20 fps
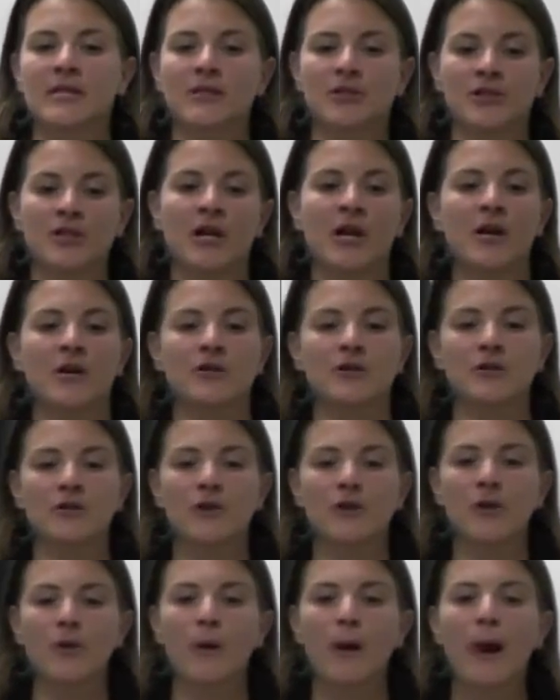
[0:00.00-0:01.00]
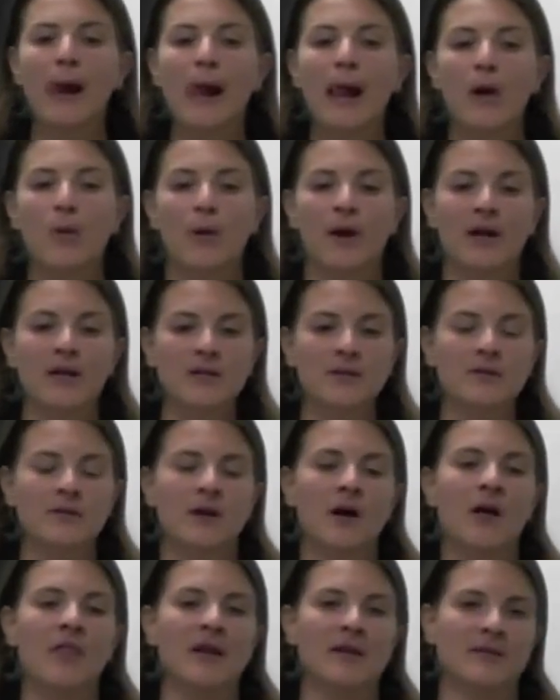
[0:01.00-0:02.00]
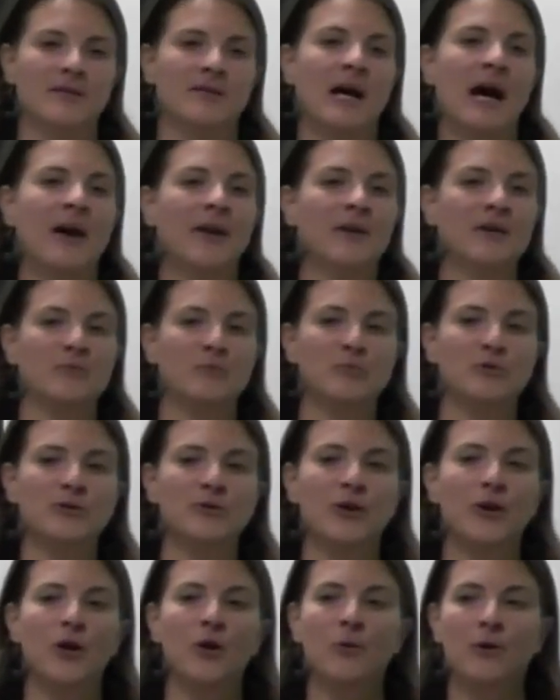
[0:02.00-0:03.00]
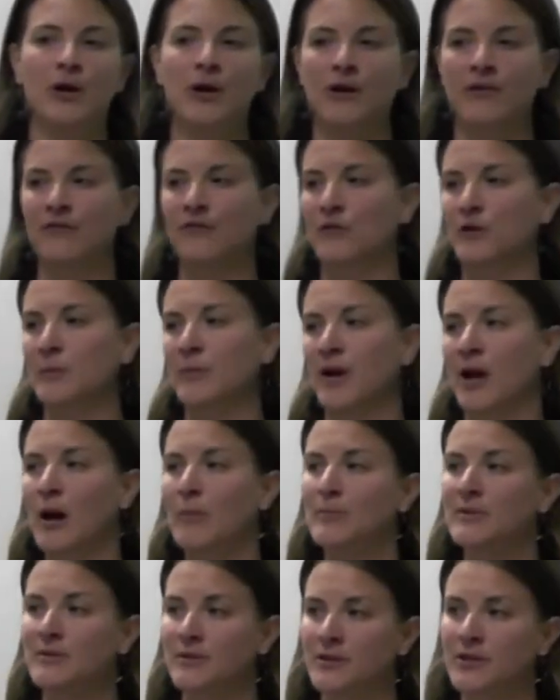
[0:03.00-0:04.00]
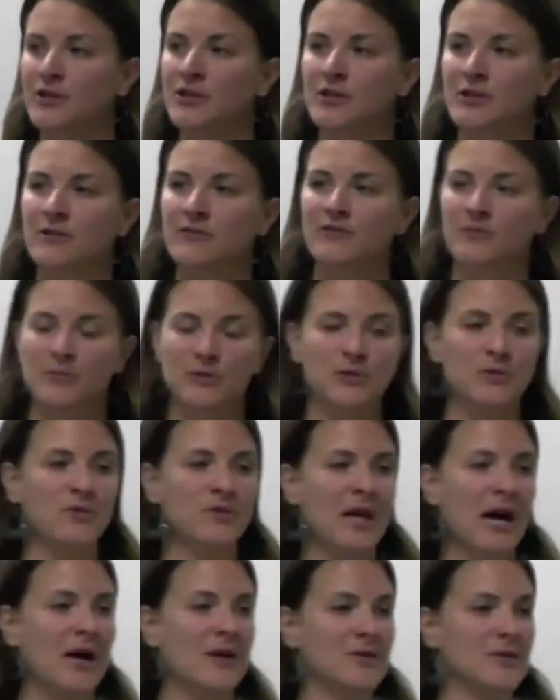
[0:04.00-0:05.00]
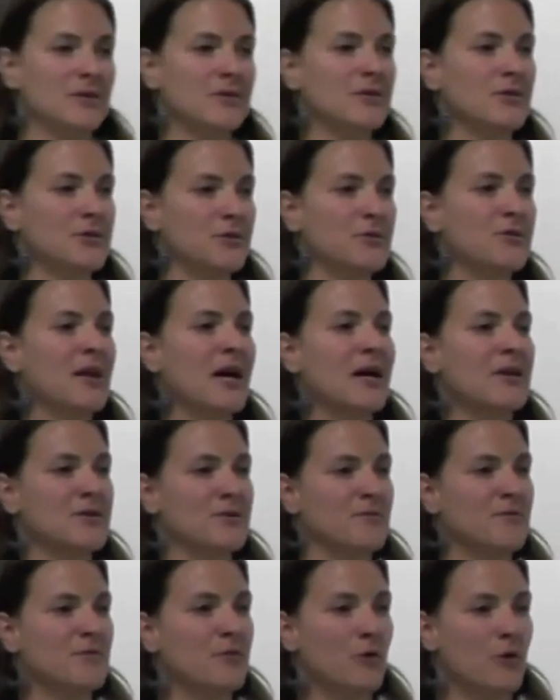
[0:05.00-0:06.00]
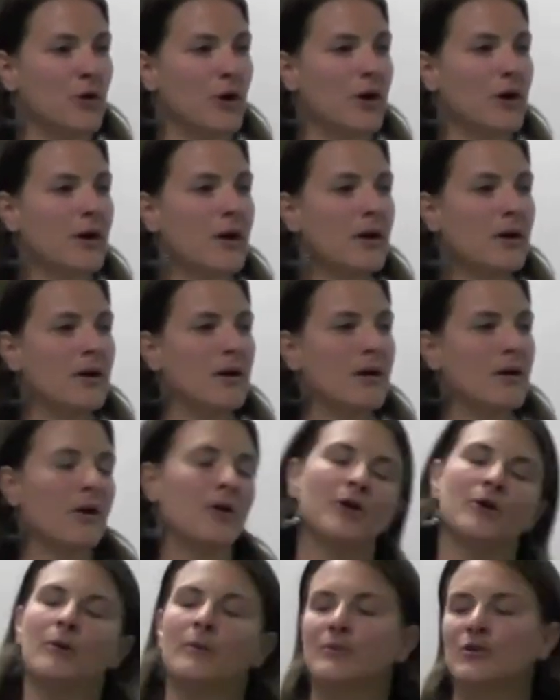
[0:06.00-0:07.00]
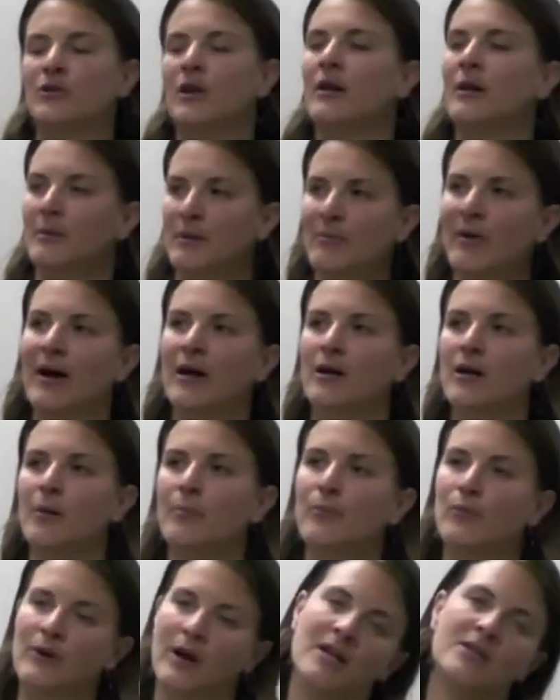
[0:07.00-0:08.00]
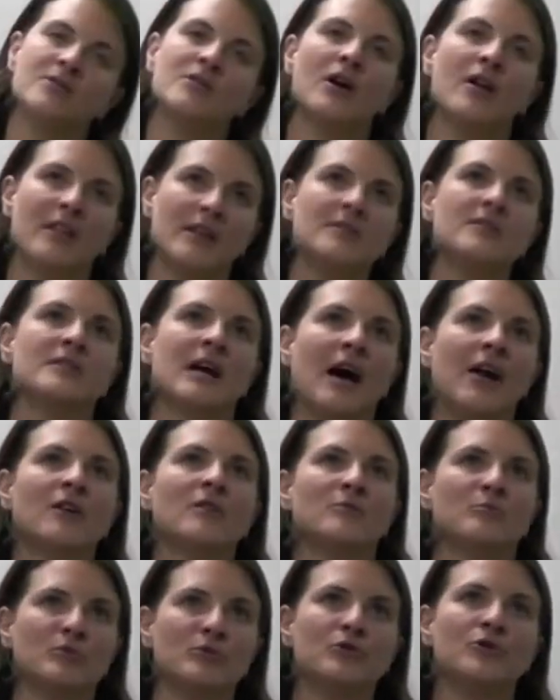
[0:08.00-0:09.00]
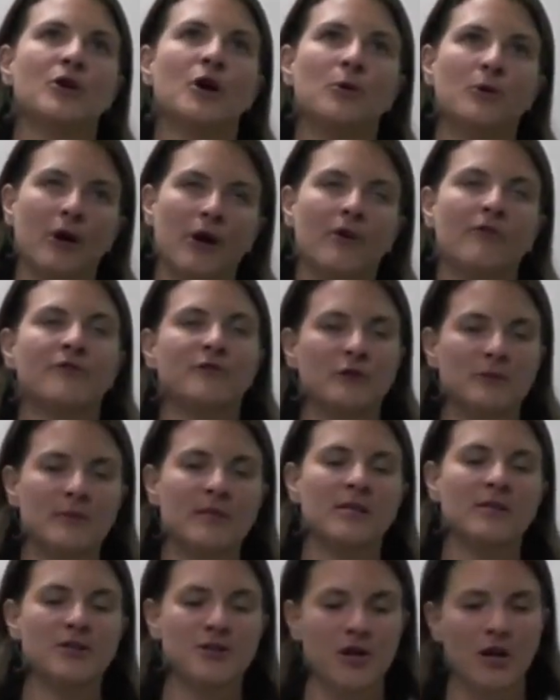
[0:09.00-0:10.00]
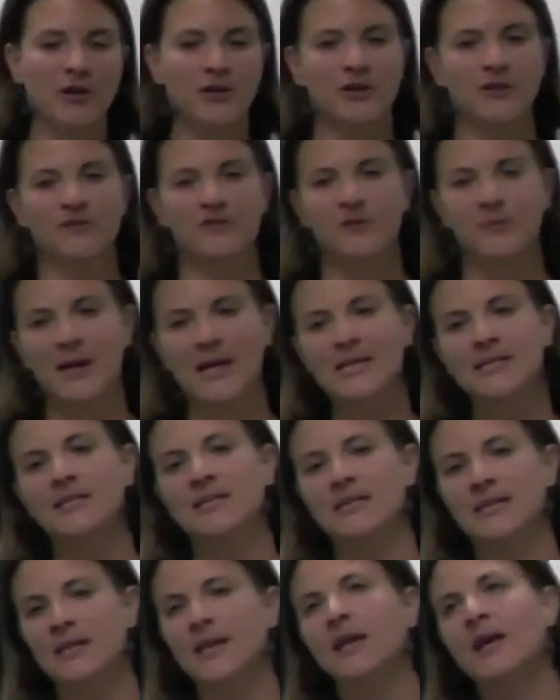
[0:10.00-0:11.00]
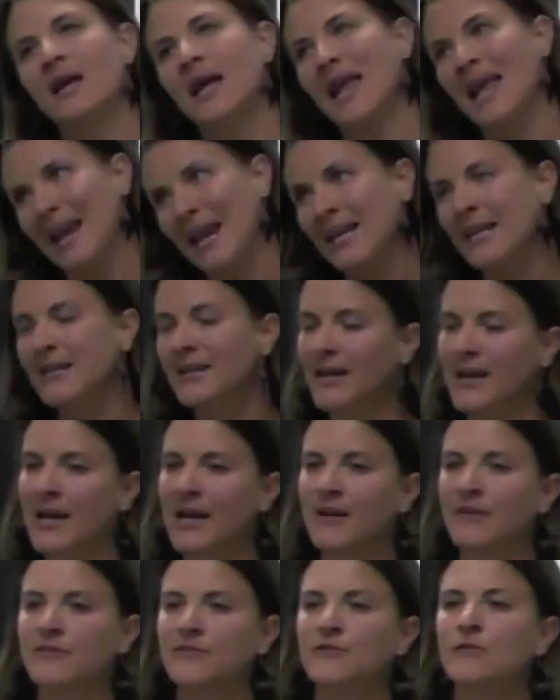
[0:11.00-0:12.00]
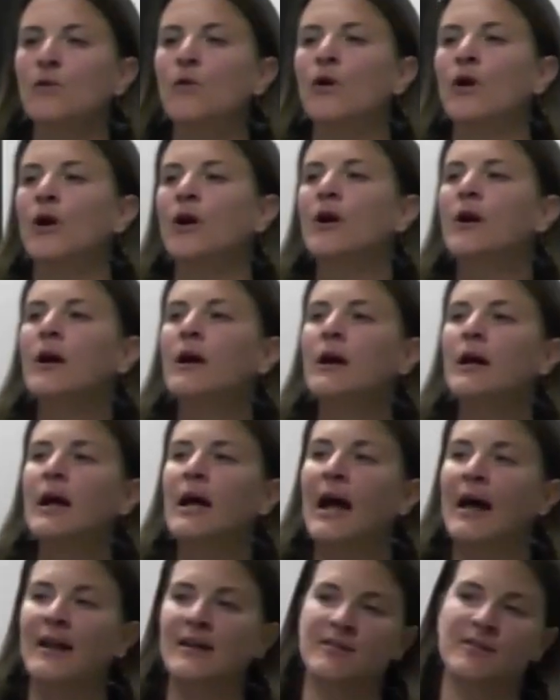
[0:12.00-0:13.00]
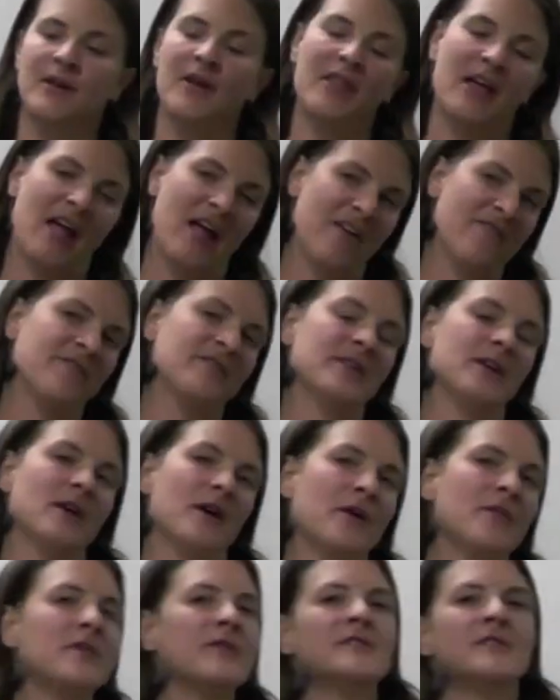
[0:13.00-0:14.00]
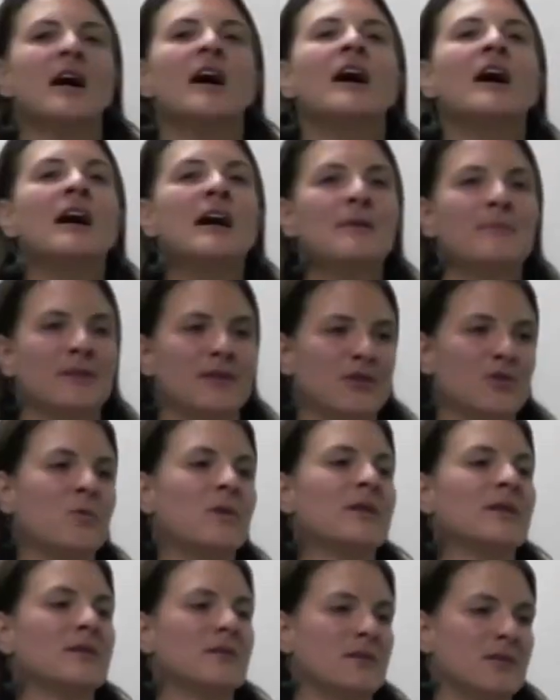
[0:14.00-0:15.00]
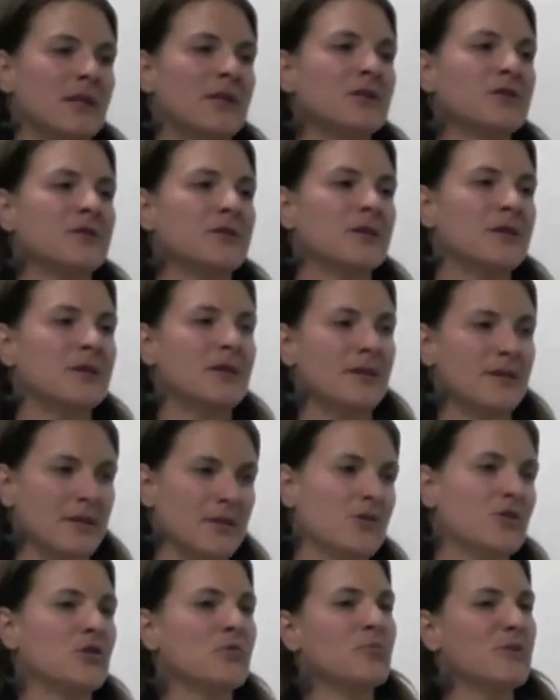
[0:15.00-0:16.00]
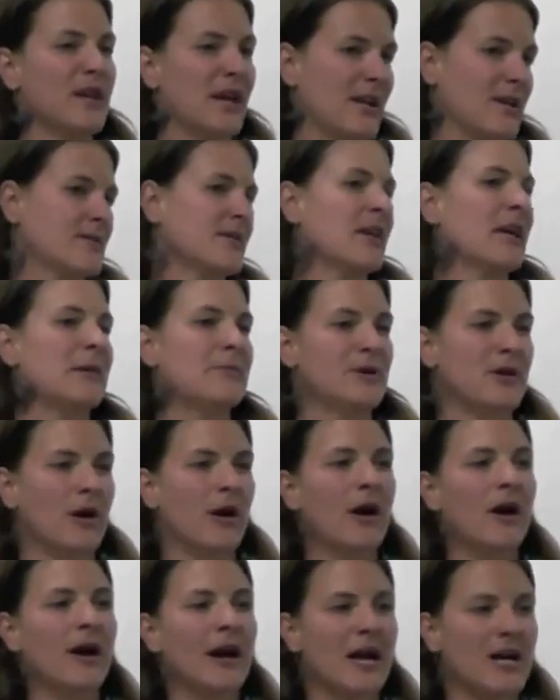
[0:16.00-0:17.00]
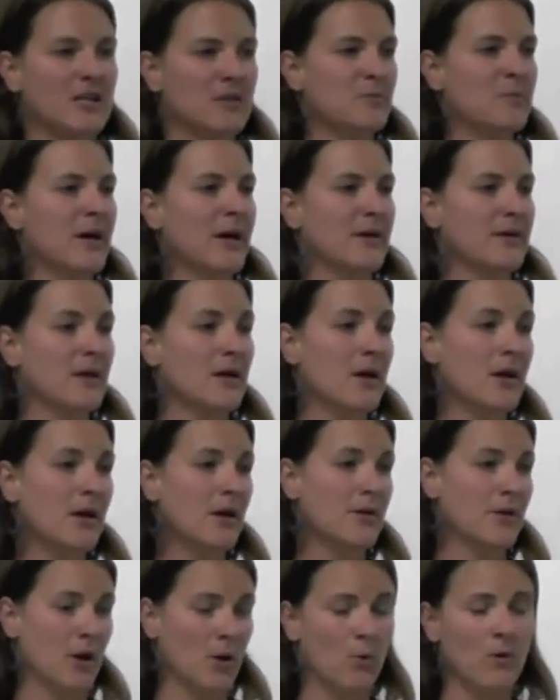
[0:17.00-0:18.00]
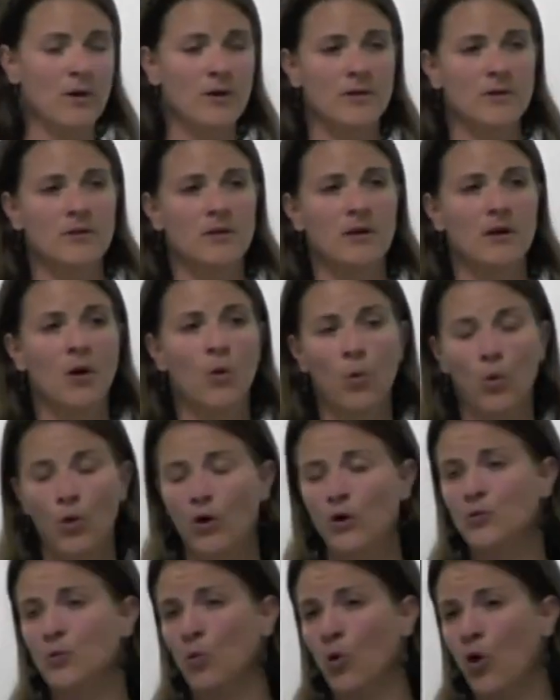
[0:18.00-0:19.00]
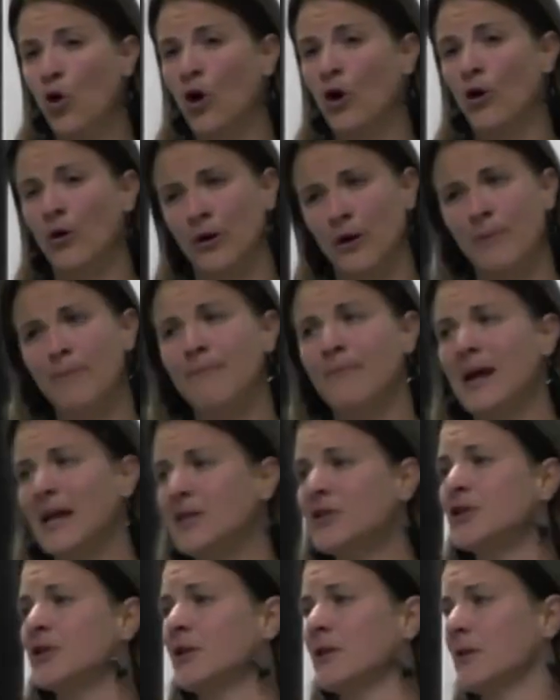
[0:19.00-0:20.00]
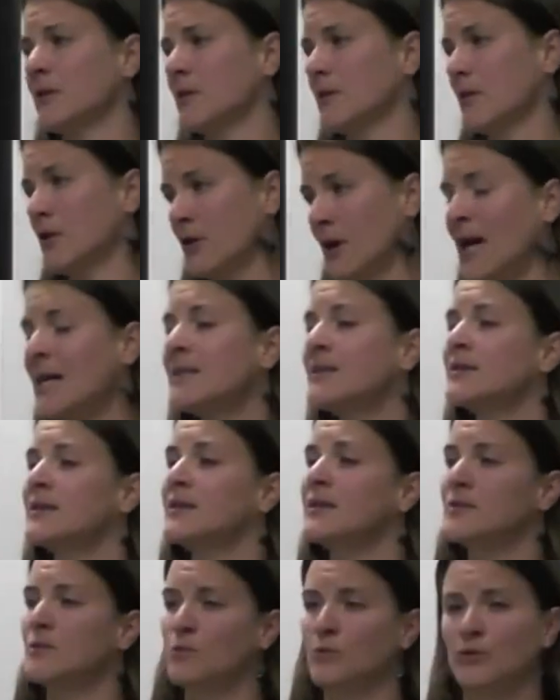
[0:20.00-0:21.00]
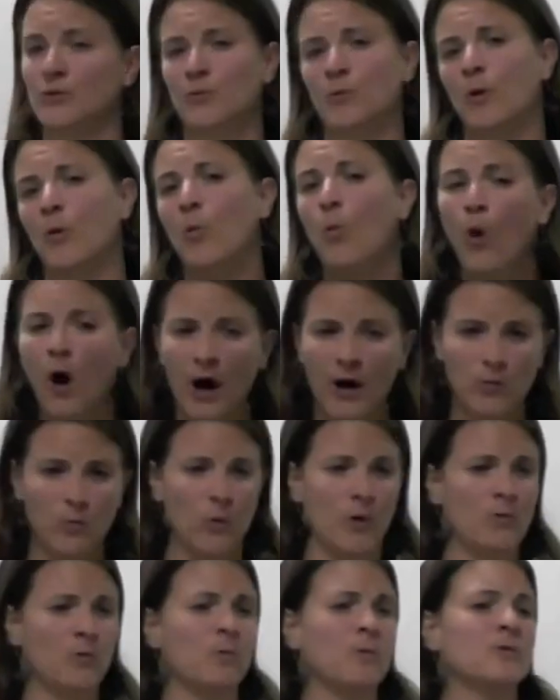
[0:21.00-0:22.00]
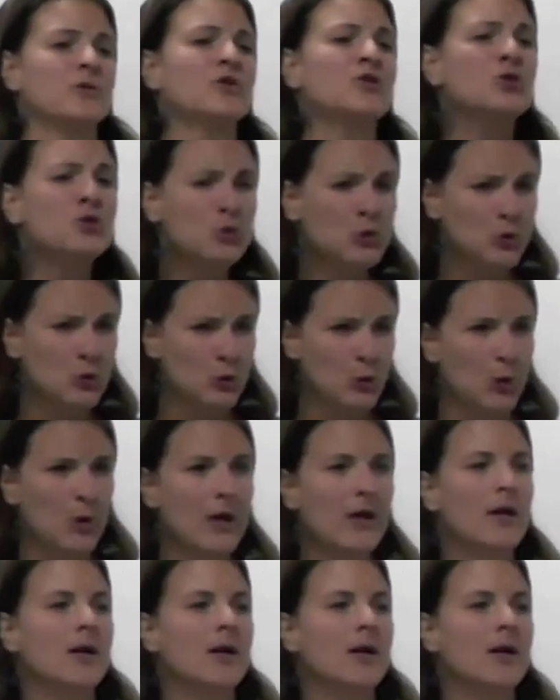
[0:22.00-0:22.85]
he shares, you know, when I saw that Saturn and Pluto were going to form an opposition from 2000 to 2004, or no, I'm sorry, let me back up. When I saw that Saturn and Pluto were going to form a conjunction from 1980 to 84, and I saw that every other time in the 20th century that these two planets came into hard aspect, there was a world war or a major crisis, World War I, World War II,